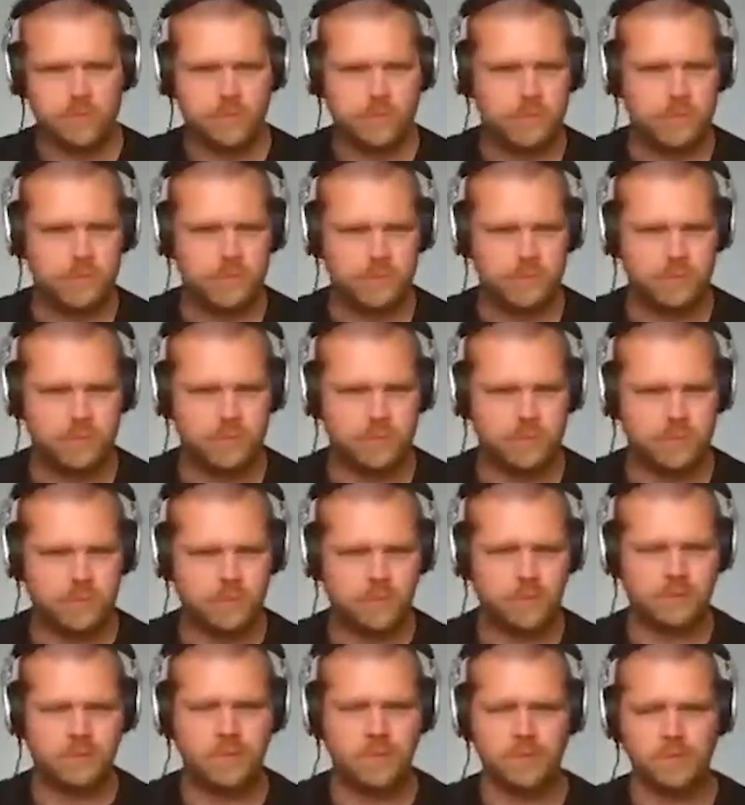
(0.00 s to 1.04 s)

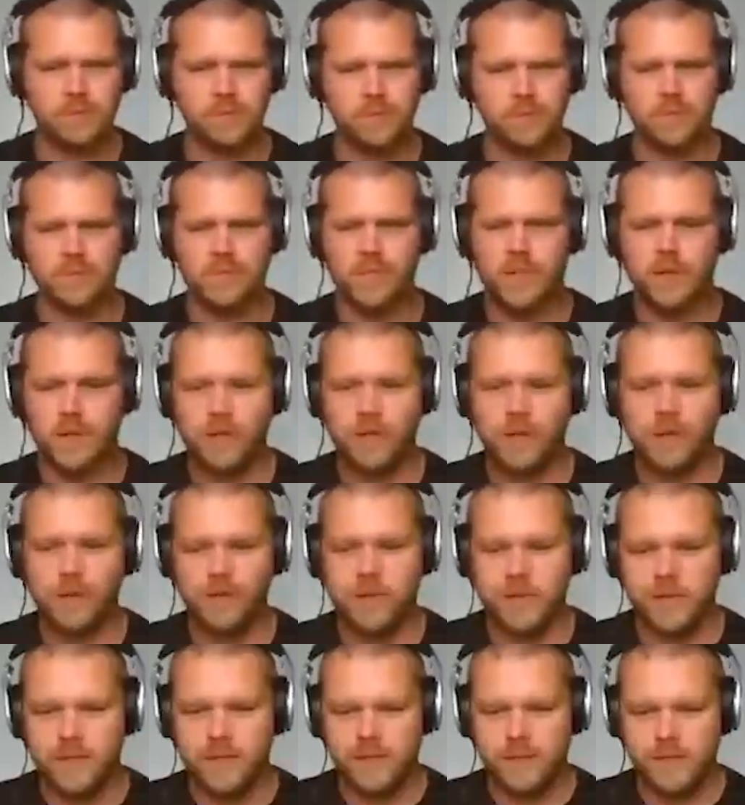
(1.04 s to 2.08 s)

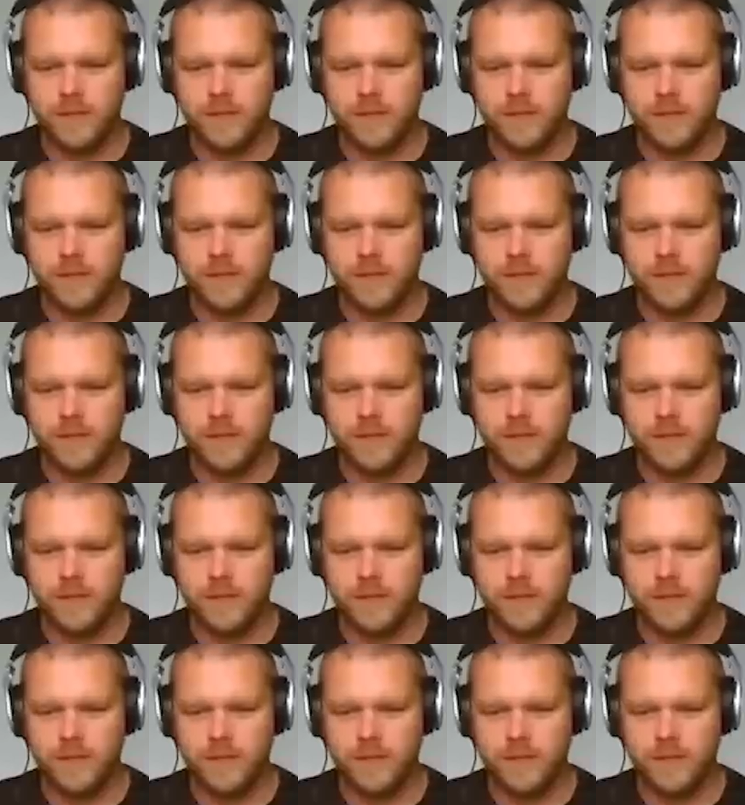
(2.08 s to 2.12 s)
(no one is talking)